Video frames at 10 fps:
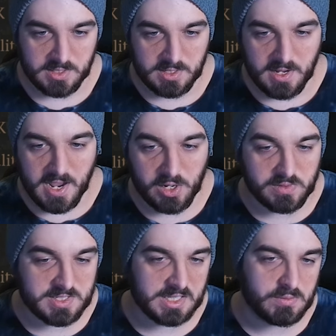And
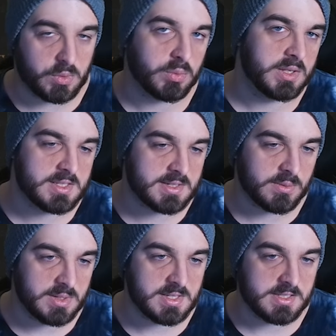obviously level 3, this
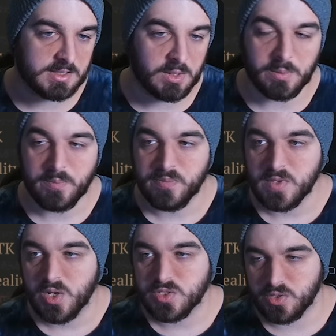increases a lot. So